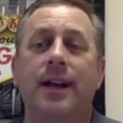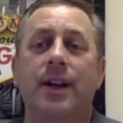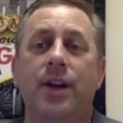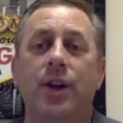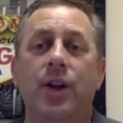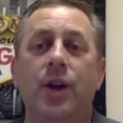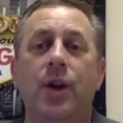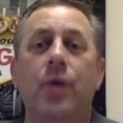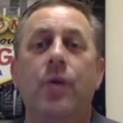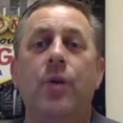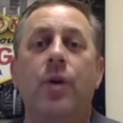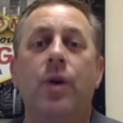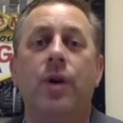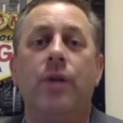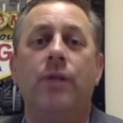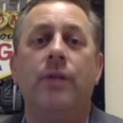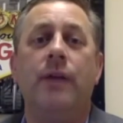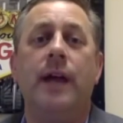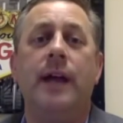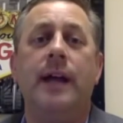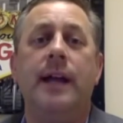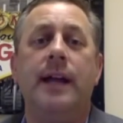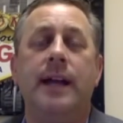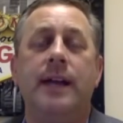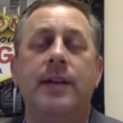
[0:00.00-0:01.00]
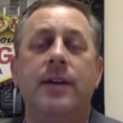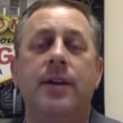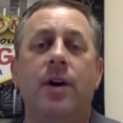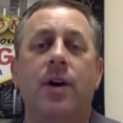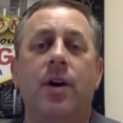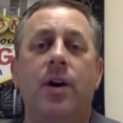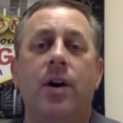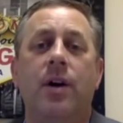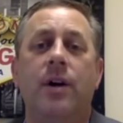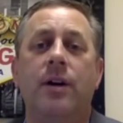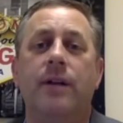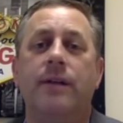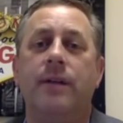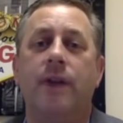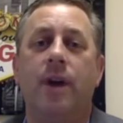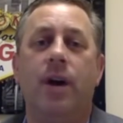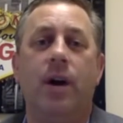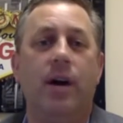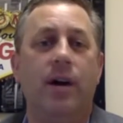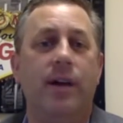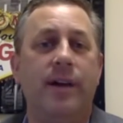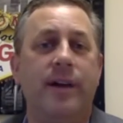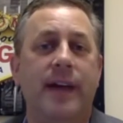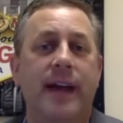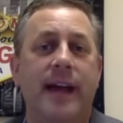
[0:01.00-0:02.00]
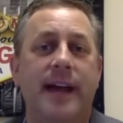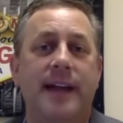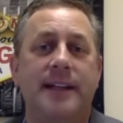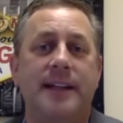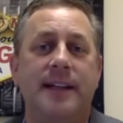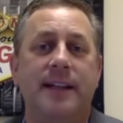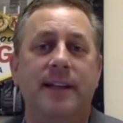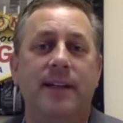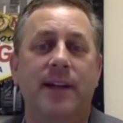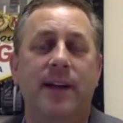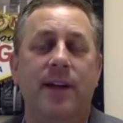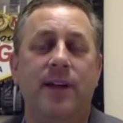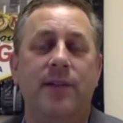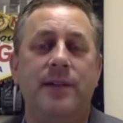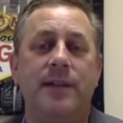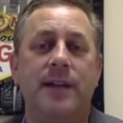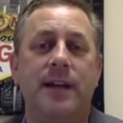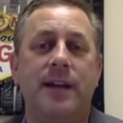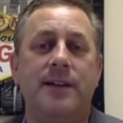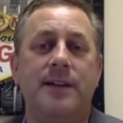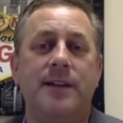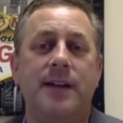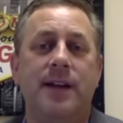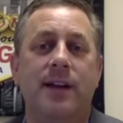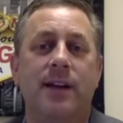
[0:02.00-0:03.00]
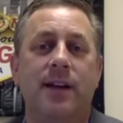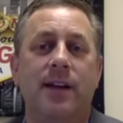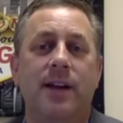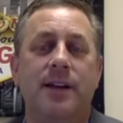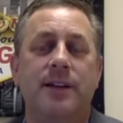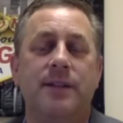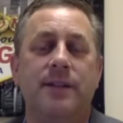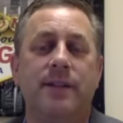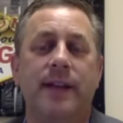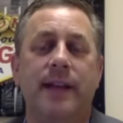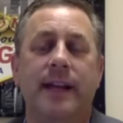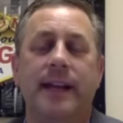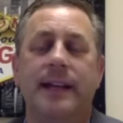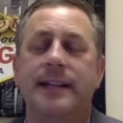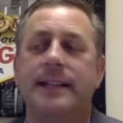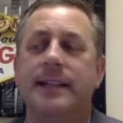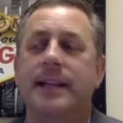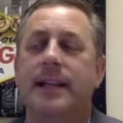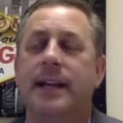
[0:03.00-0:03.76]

you are right in the heart of all the activity on downtown Las Vegas.